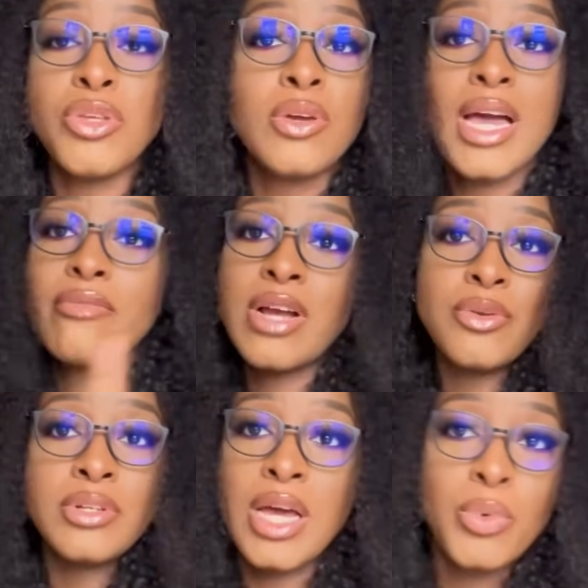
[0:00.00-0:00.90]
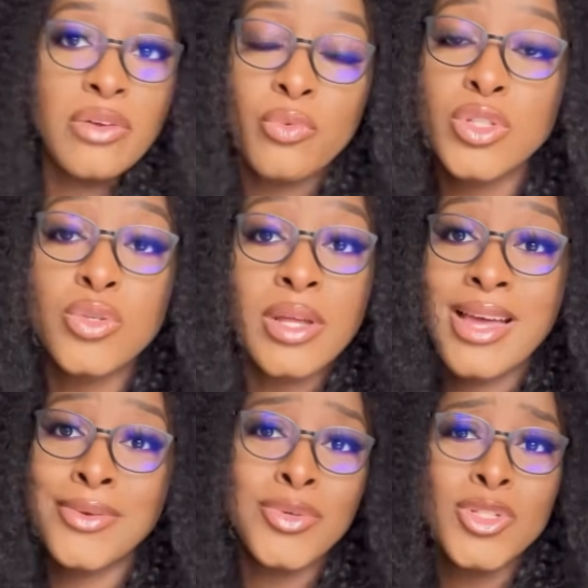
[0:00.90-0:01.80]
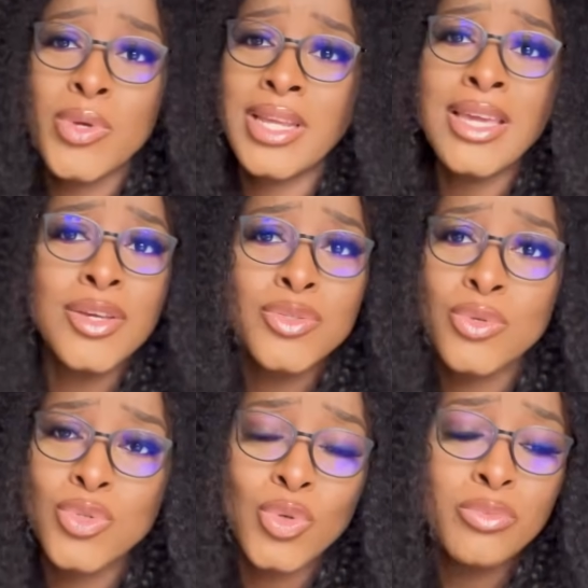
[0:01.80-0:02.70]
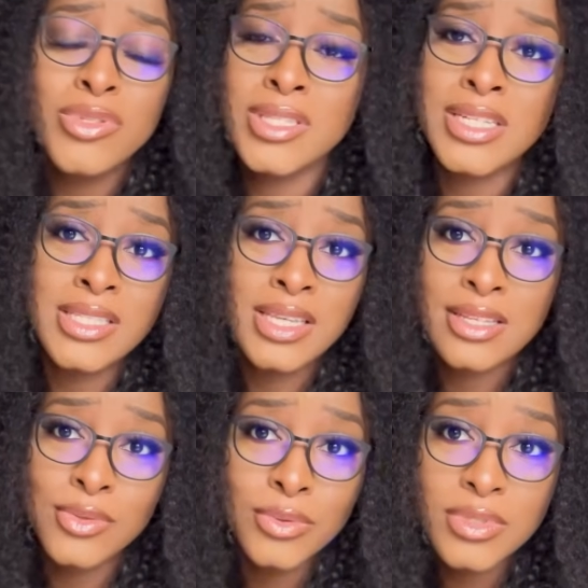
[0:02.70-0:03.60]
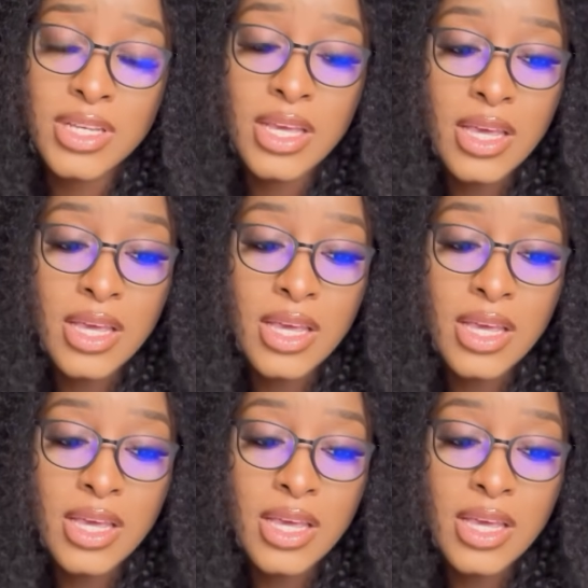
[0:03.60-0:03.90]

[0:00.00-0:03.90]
You can't ride on that wave once you're an adult. You're 28 years old, you're almost 30 years old.